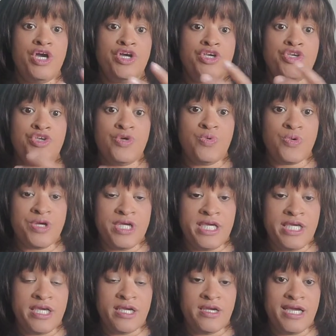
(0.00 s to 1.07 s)
you were
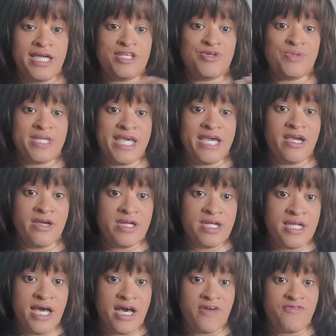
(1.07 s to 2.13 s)
here and you cared
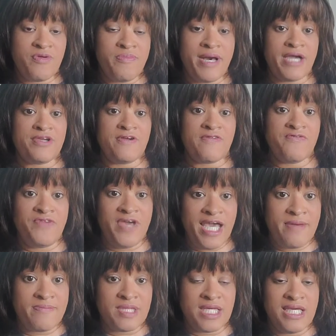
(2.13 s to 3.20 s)
enough about your
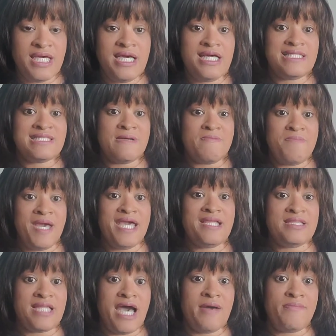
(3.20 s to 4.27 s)
family to
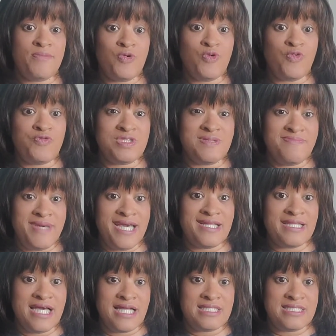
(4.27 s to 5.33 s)
make that move, to make
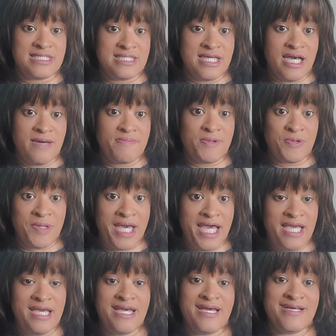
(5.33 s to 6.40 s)
that step, okay?